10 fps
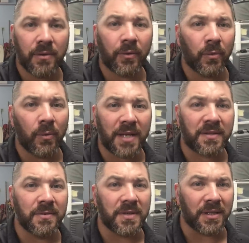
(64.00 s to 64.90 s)
go through
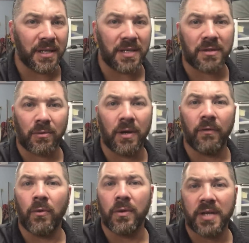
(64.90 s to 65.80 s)
wetsuits at least three
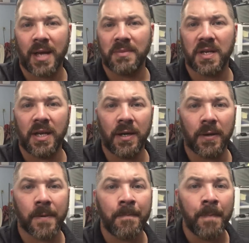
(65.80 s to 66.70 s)
or four times a
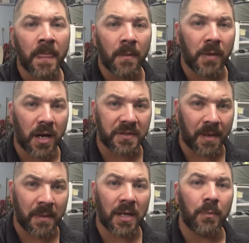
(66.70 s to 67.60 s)
year because
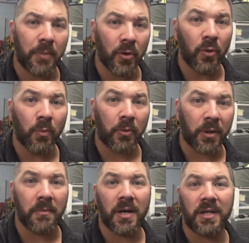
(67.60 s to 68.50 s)
I'm in a pool
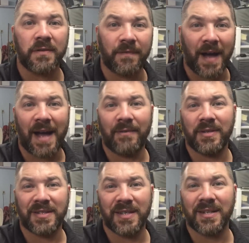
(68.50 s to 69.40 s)
pretty much 5
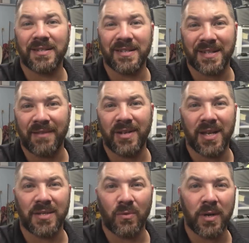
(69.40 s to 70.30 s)
to 6 to 7
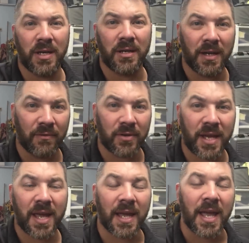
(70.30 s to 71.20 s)
days a week, give or
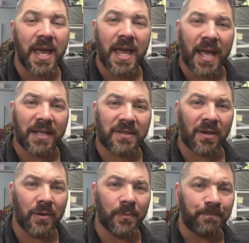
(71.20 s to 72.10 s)
take. And
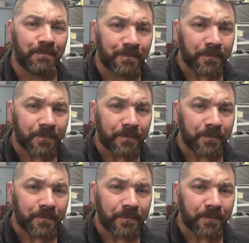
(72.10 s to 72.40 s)
so